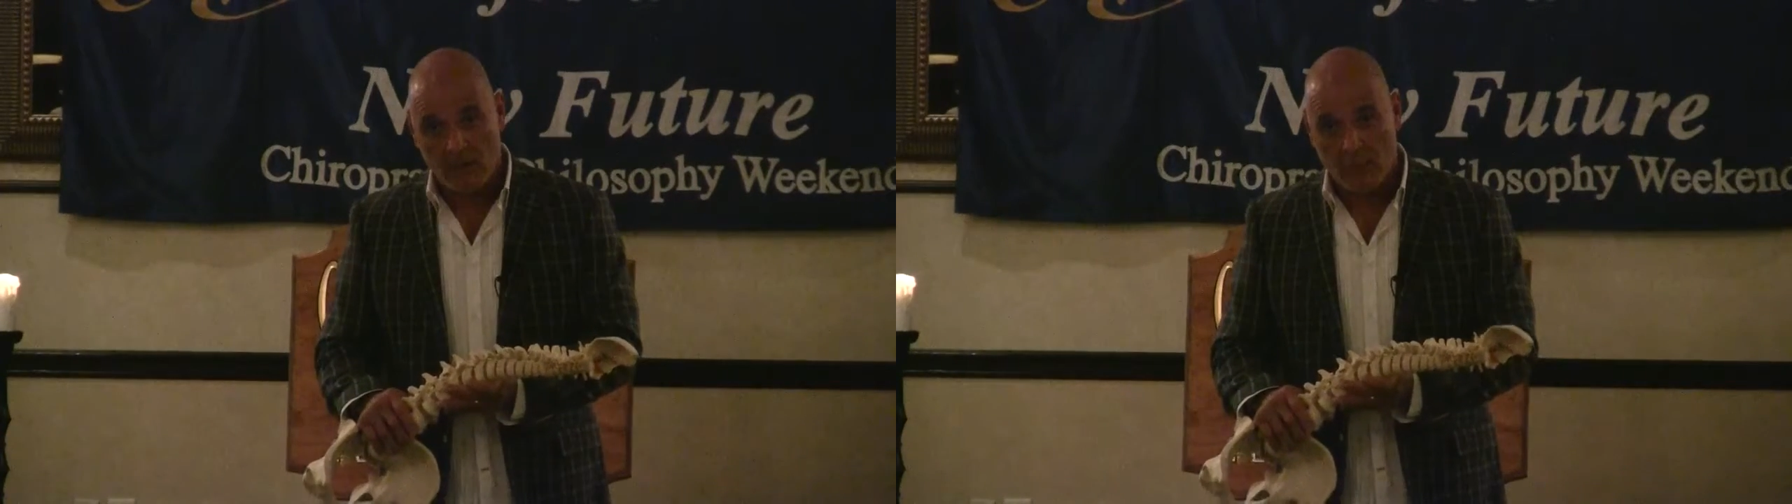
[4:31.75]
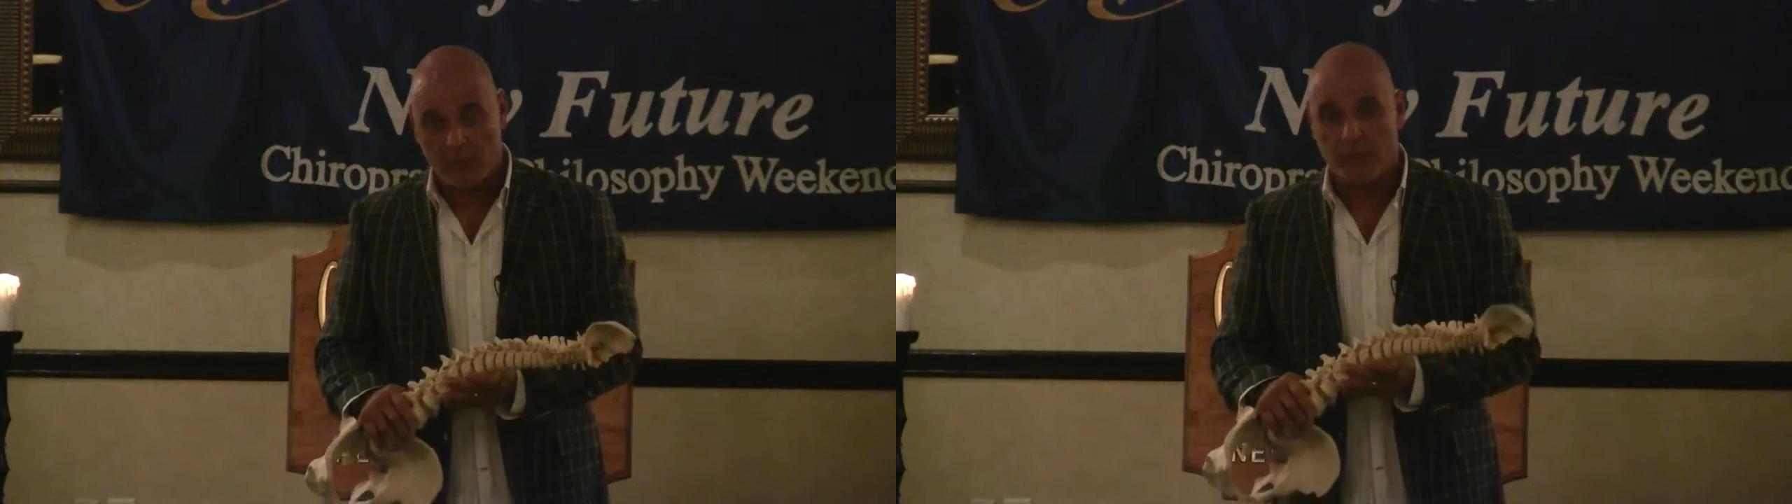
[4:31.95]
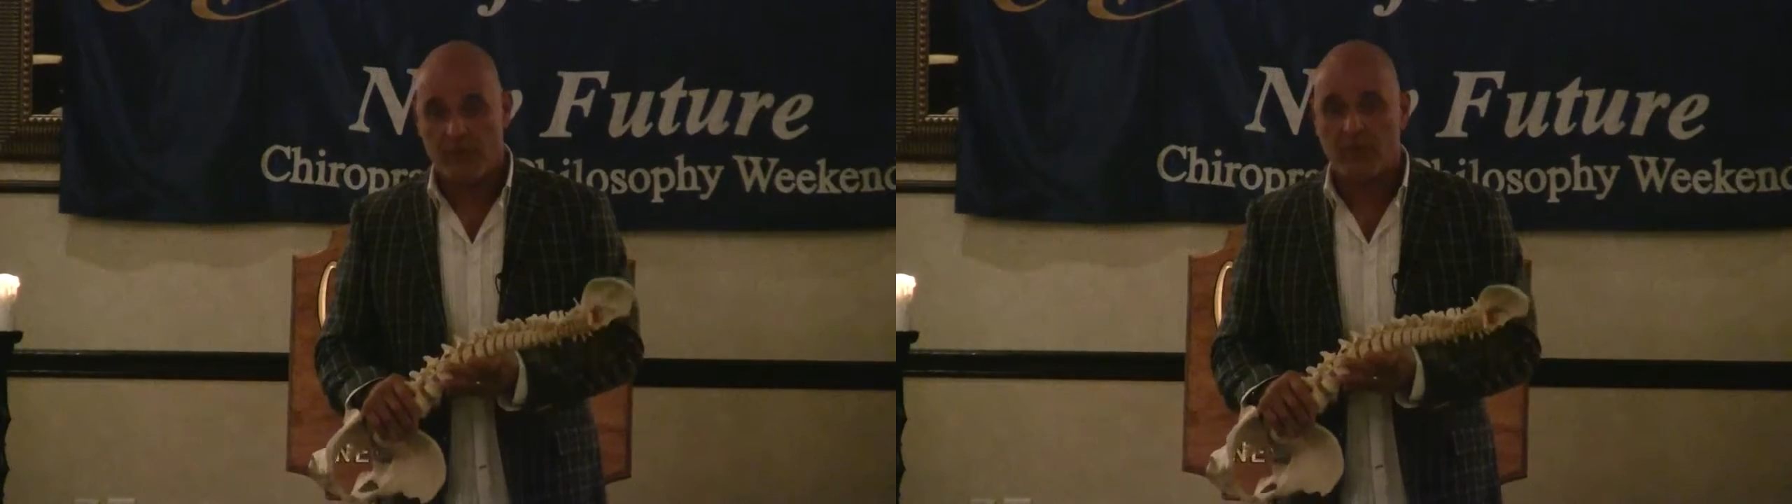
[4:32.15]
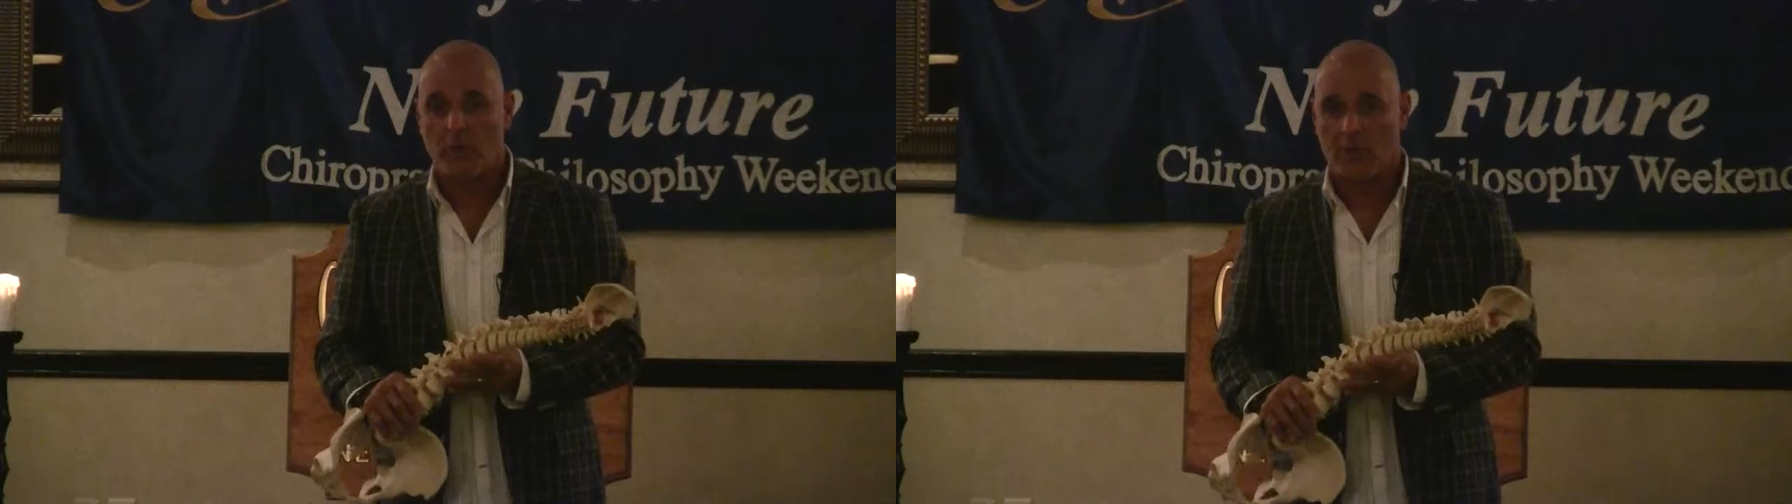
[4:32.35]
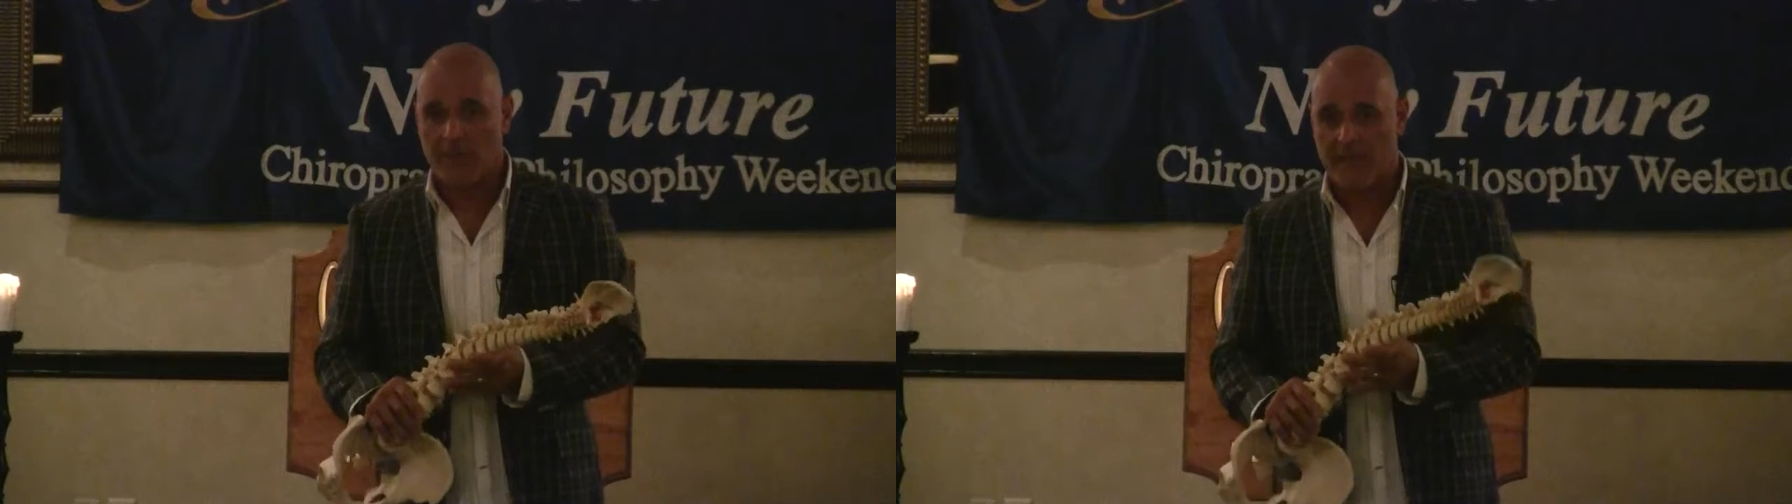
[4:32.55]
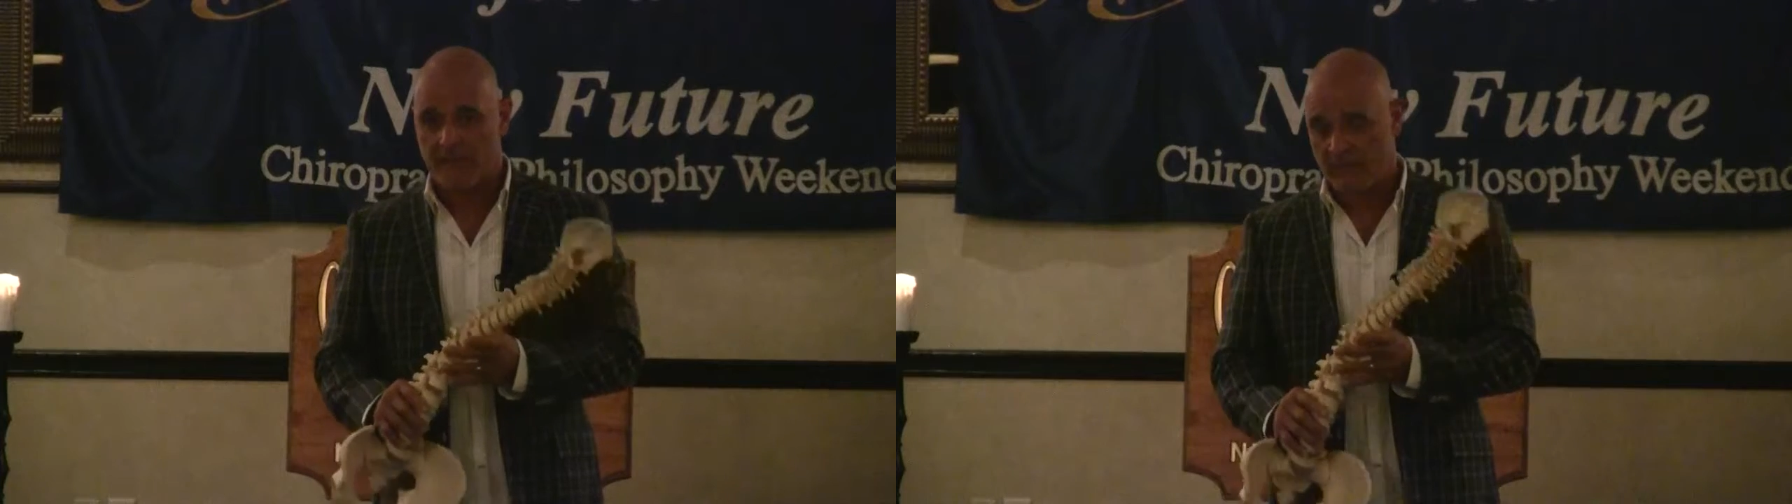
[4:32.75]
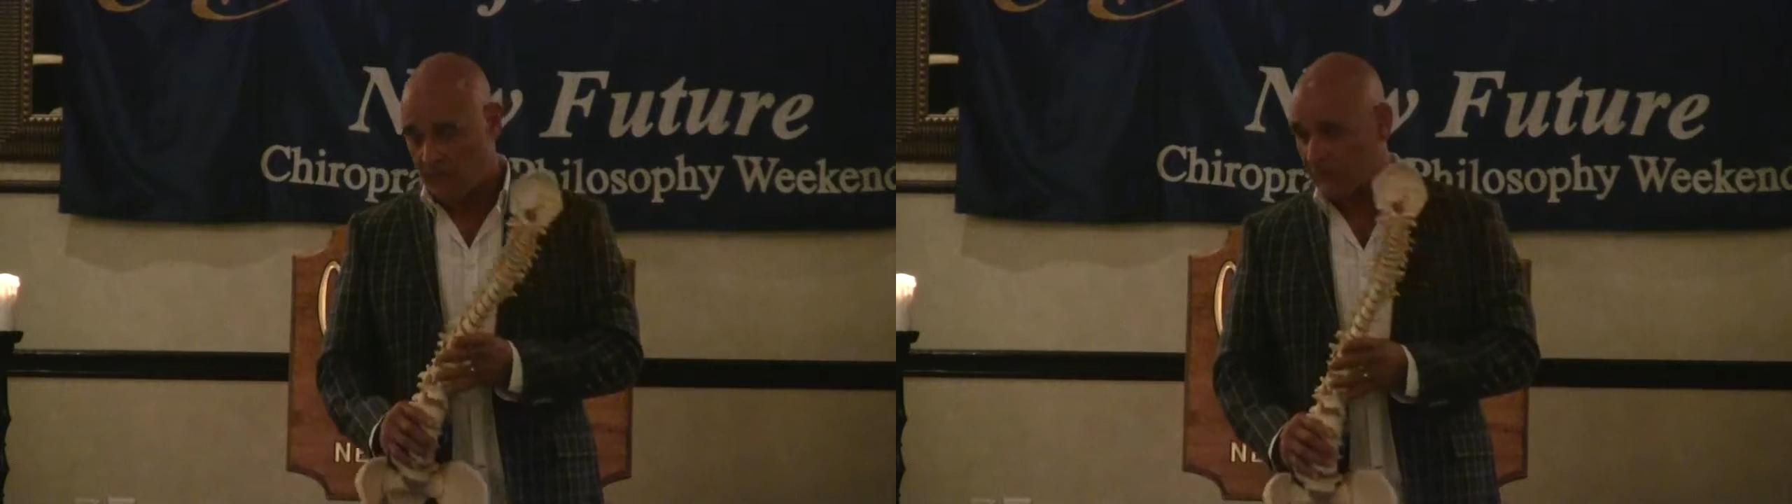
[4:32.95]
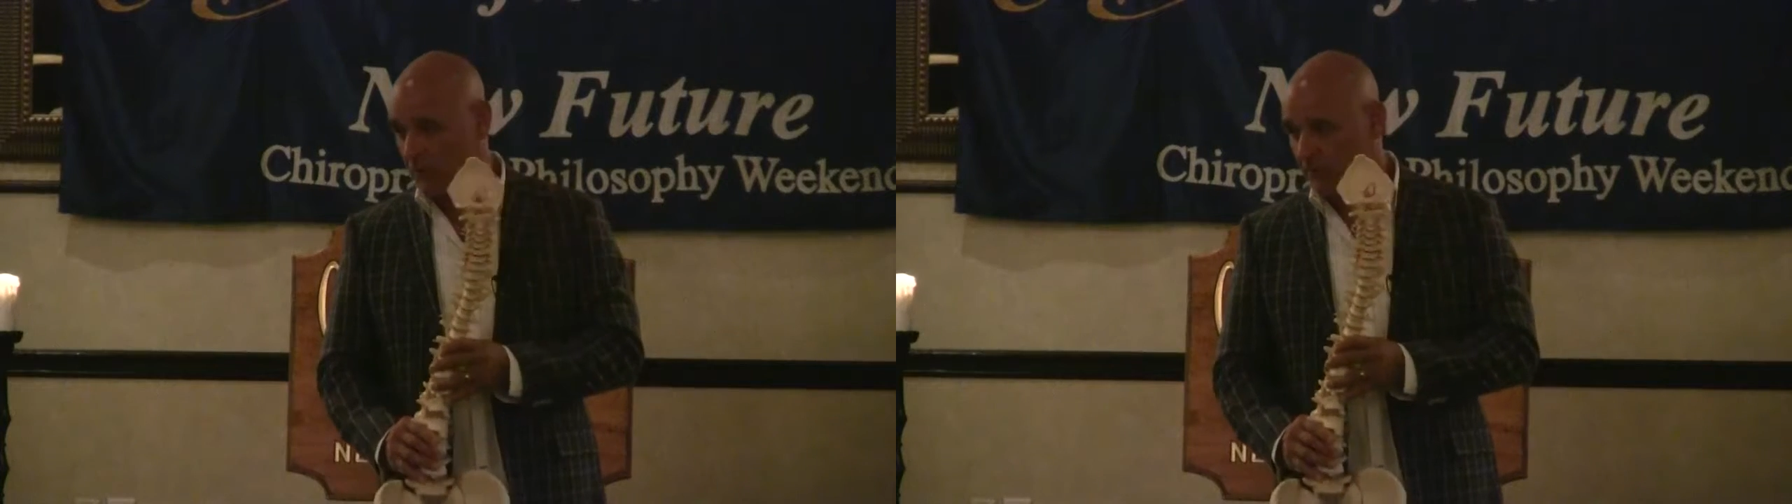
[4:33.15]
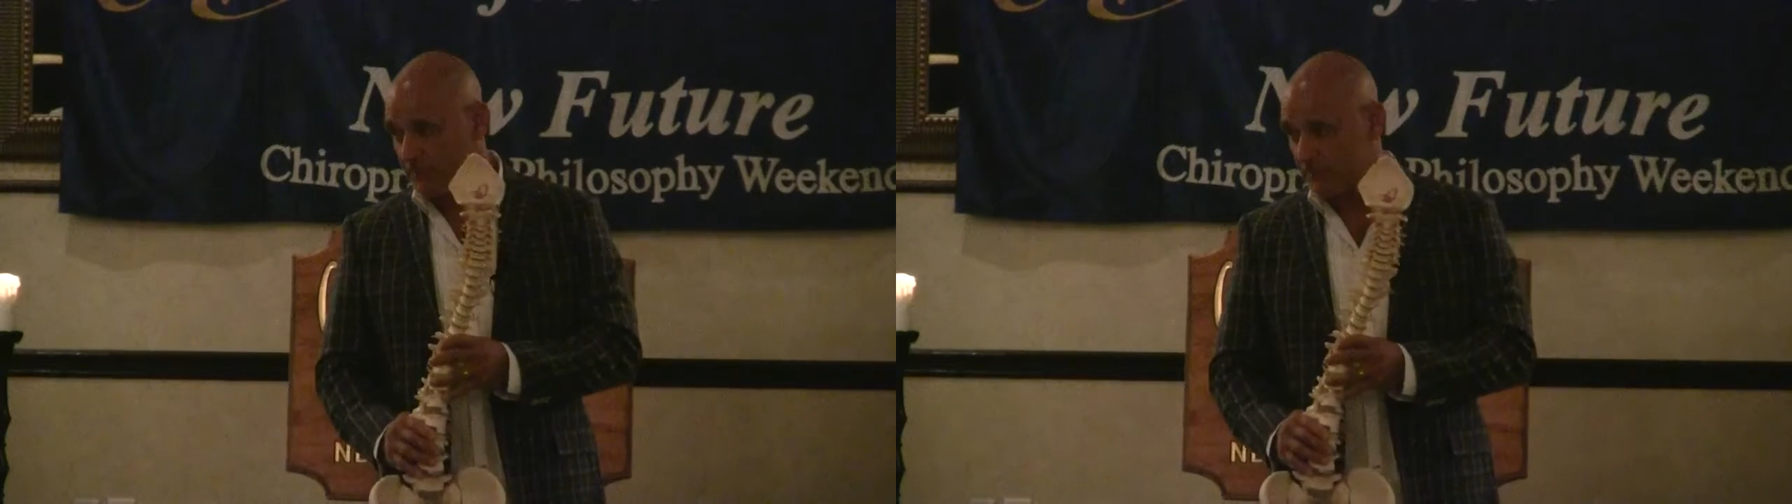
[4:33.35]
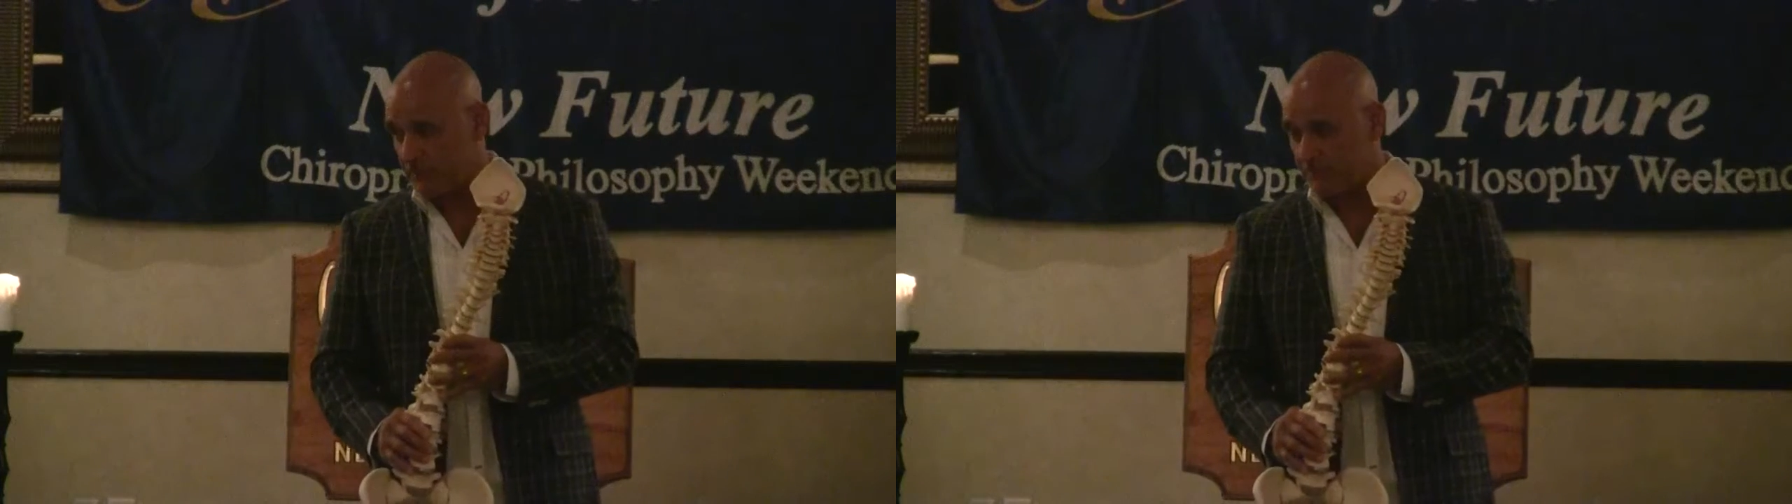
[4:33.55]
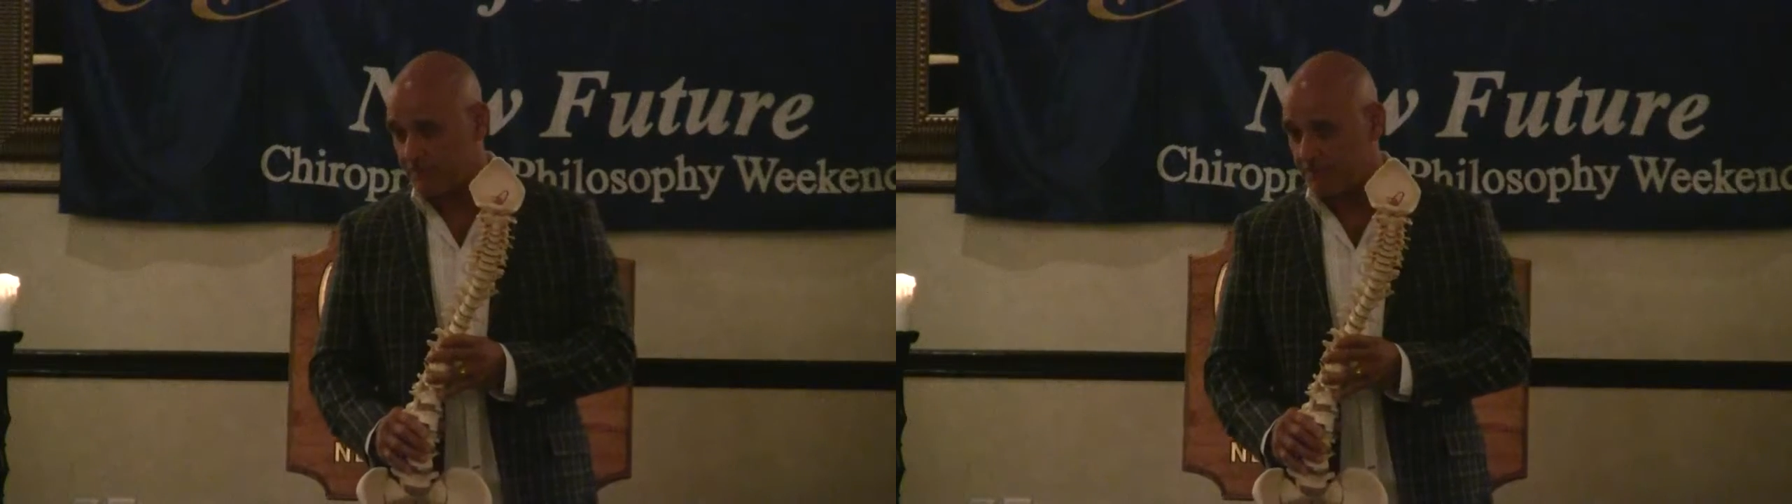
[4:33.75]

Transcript: which we call life in this office.